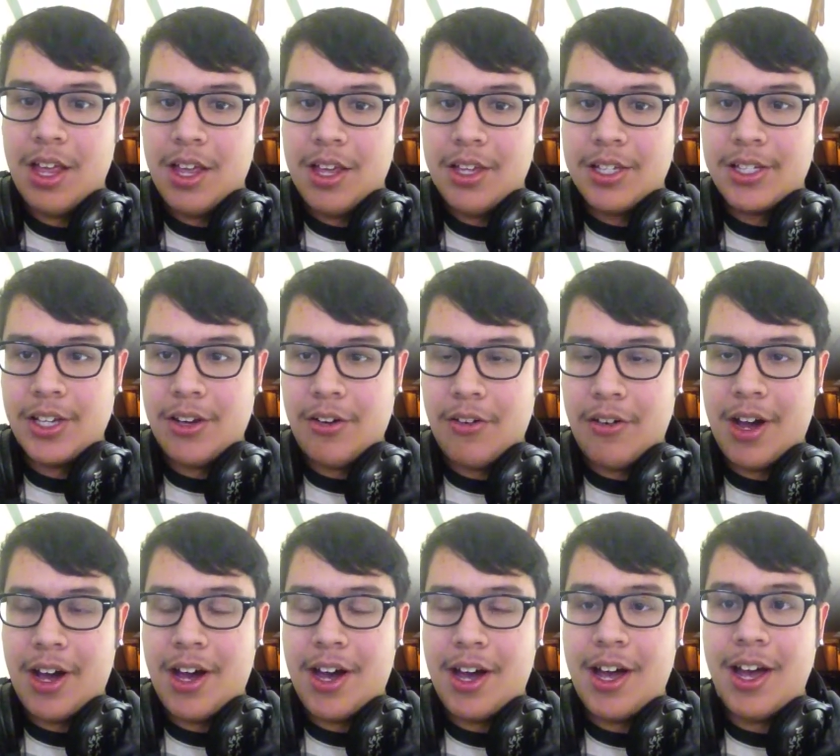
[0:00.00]

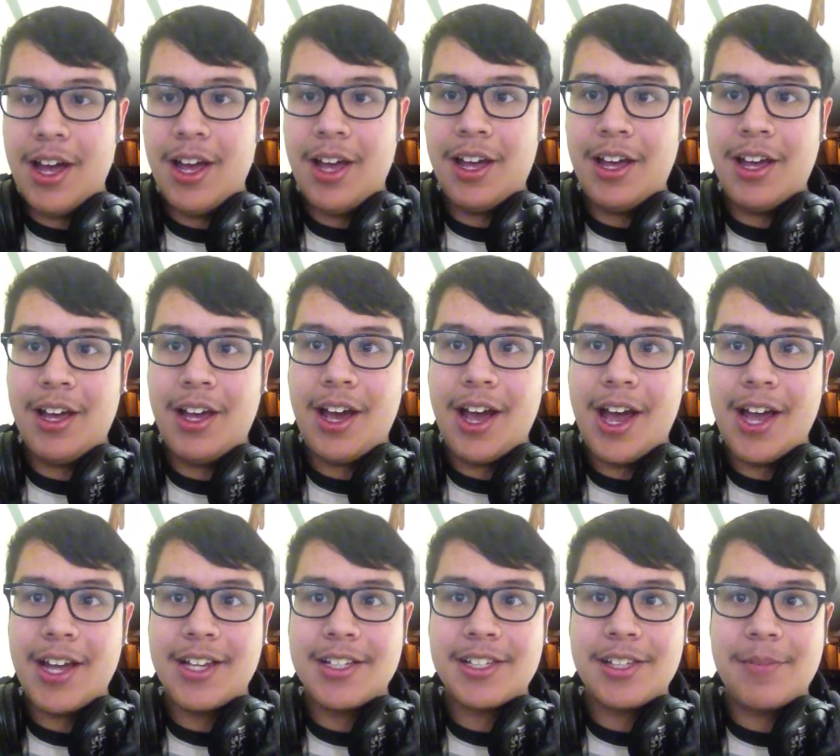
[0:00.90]
So,
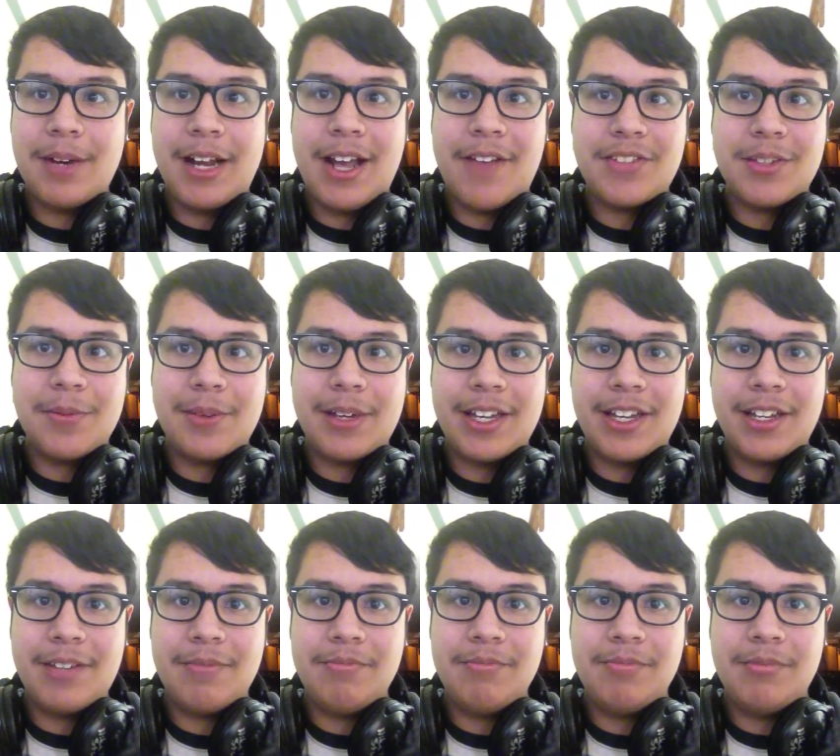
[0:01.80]
I guess I'm going to have to
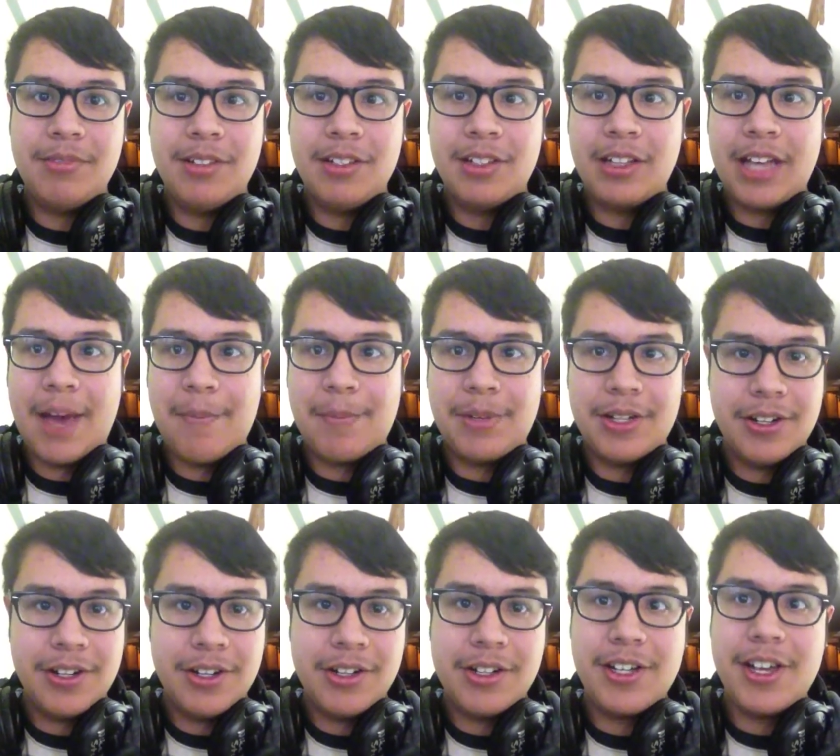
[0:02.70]
begin. Happy
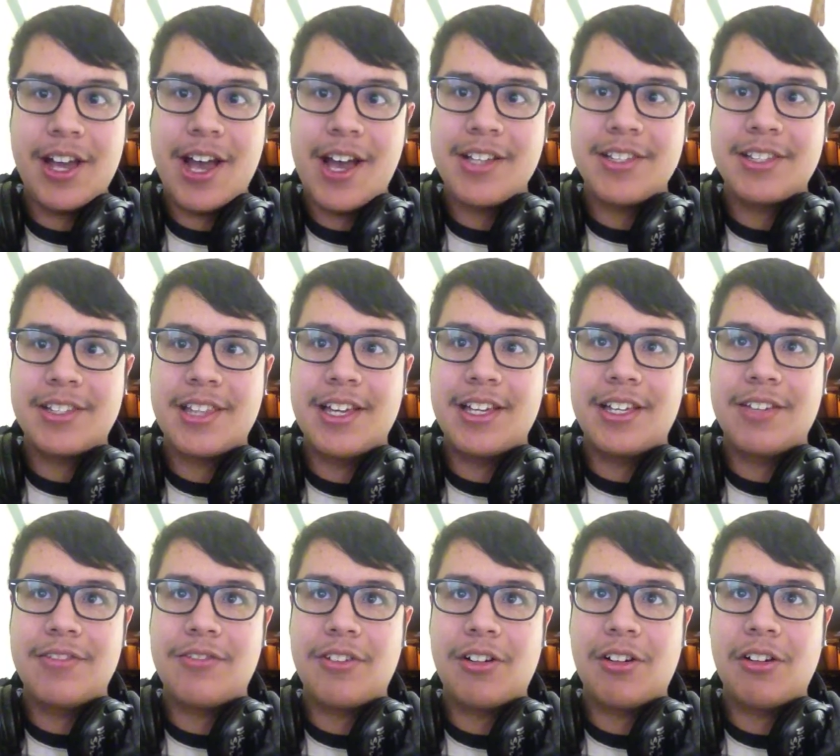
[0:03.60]
New Year to you guys. Thank
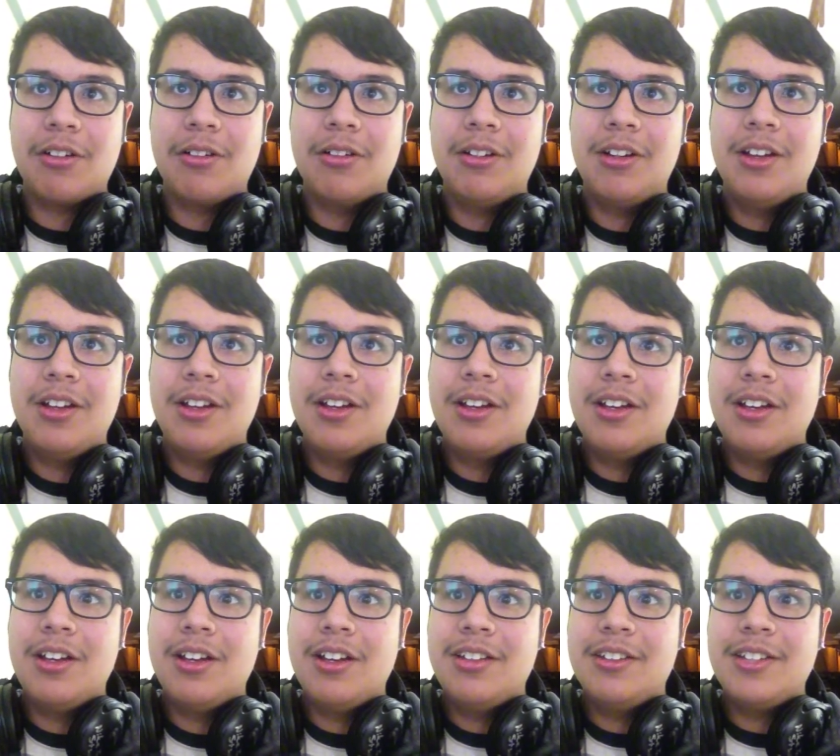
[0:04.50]
you for
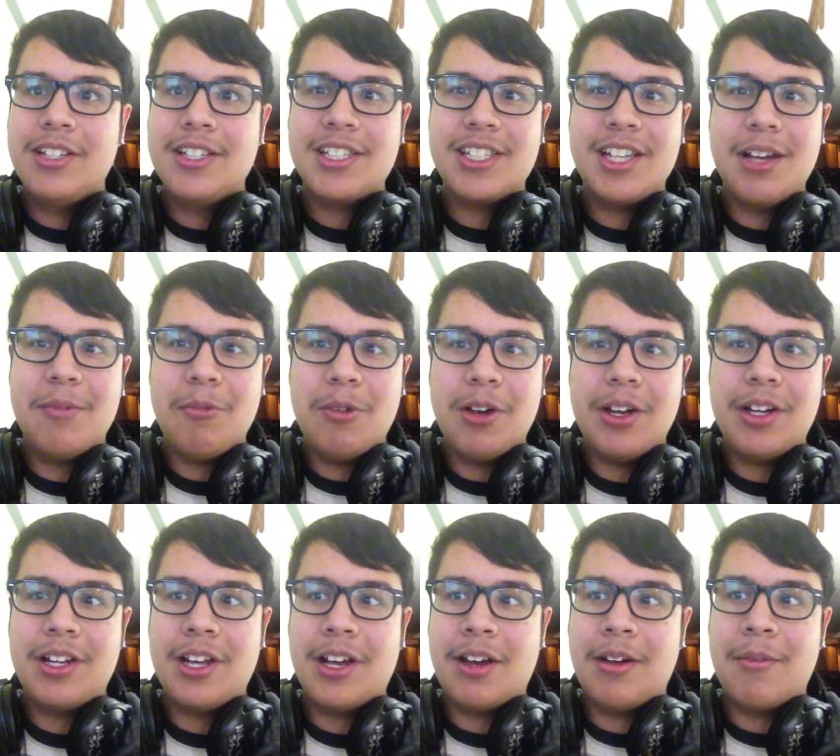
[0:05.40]
this
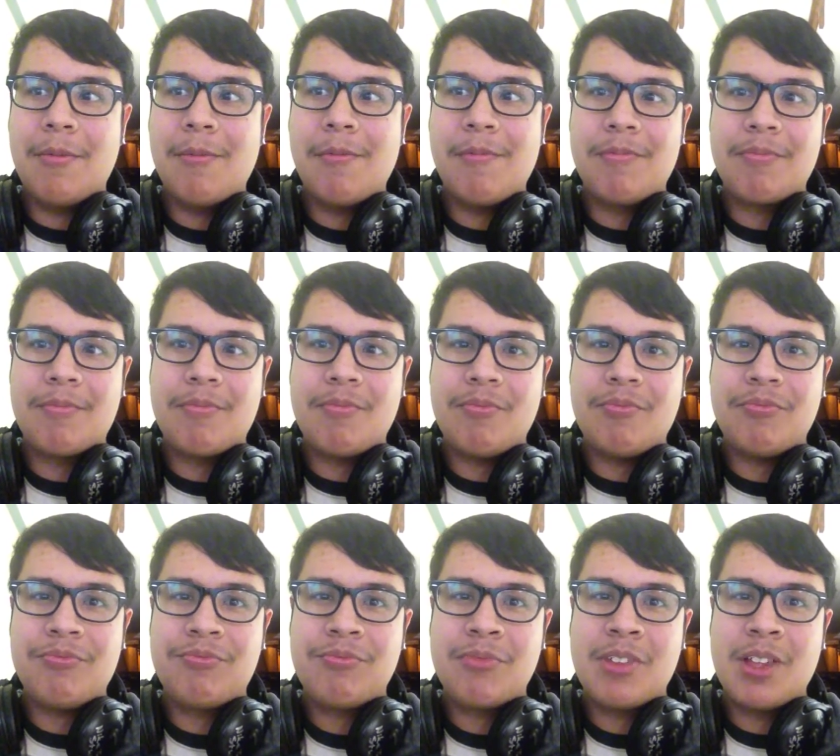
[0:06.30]
somewhat
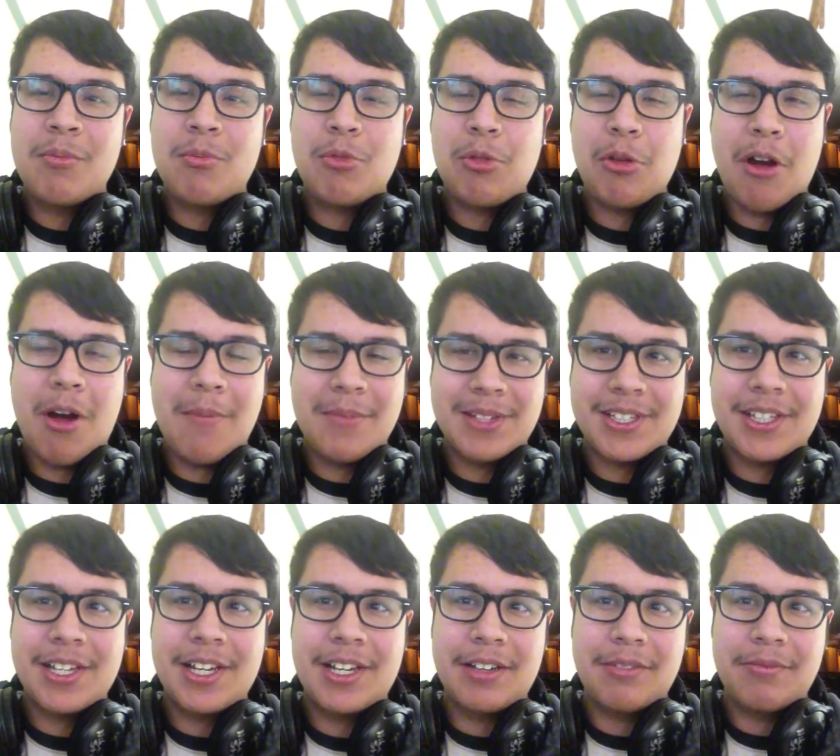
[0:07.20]

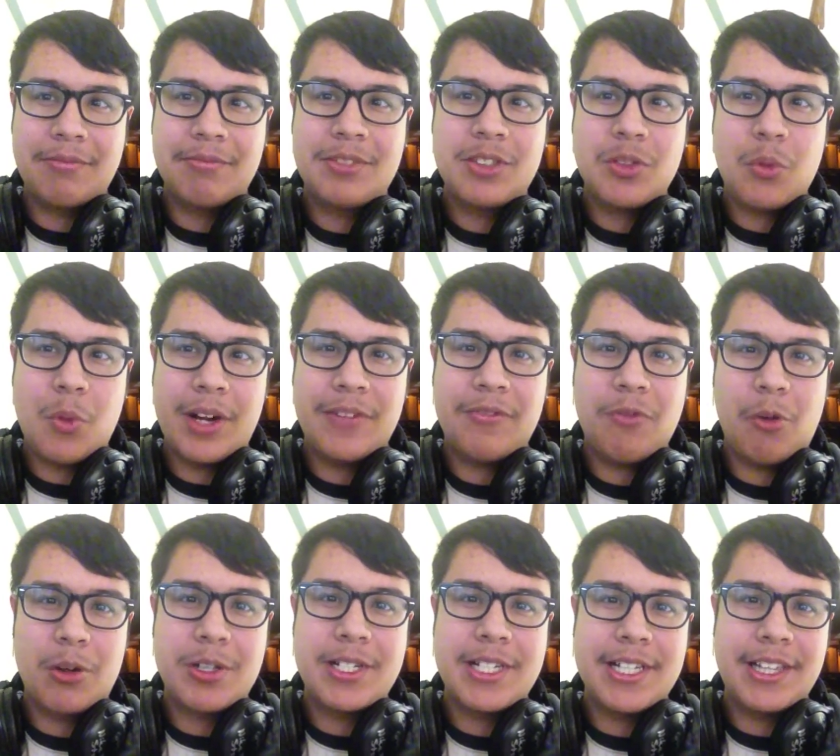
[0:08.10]
promising
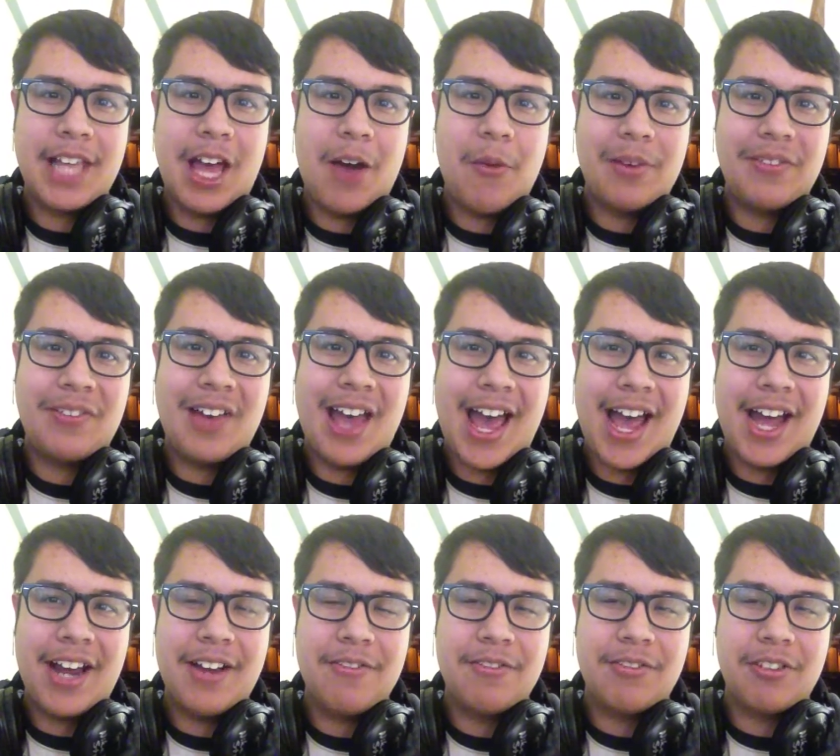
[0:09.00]
2014 that we've
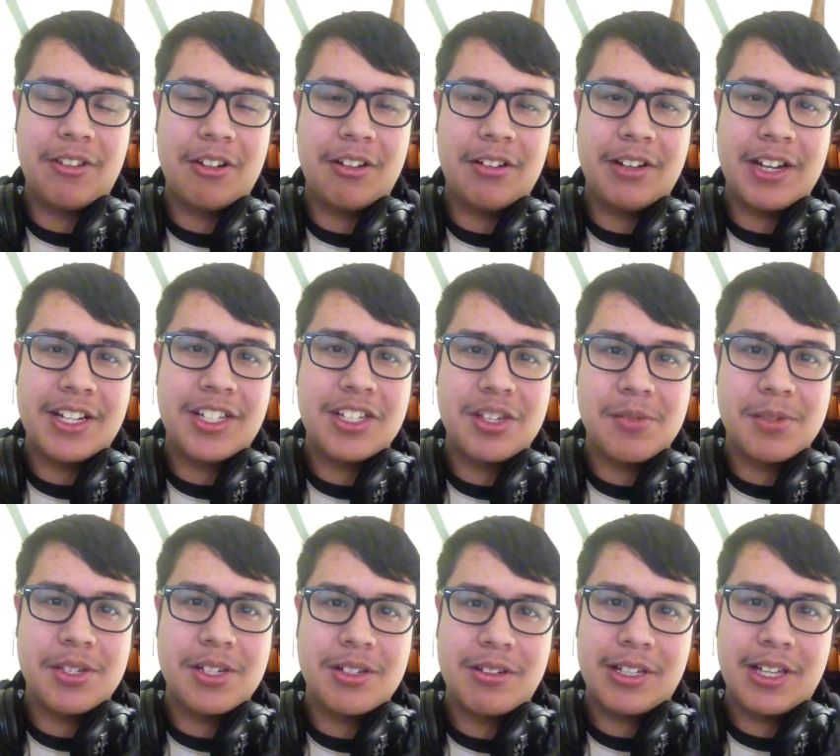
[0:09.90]
had for NickTube
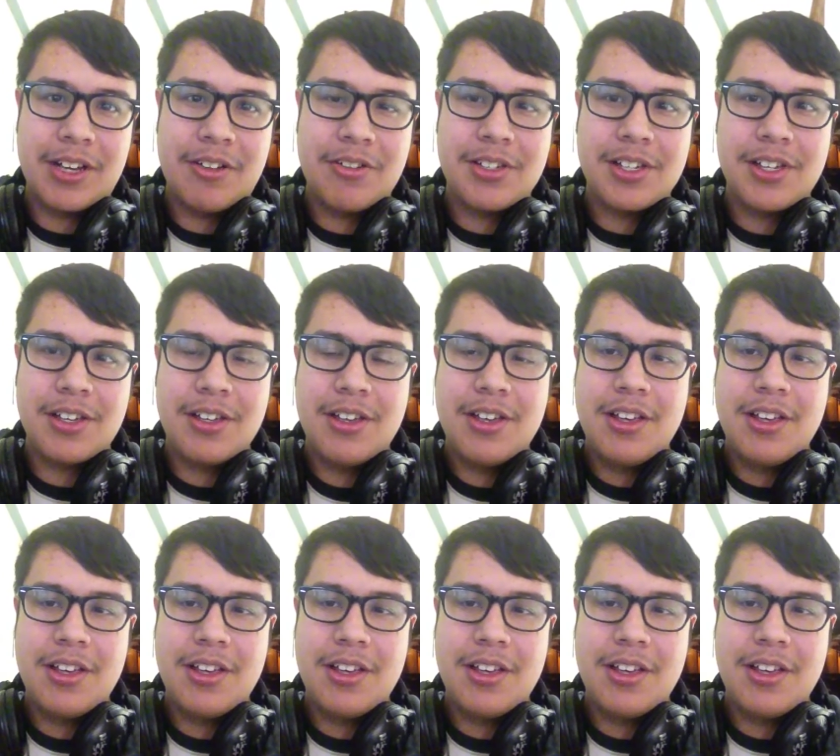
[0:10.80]
Studios.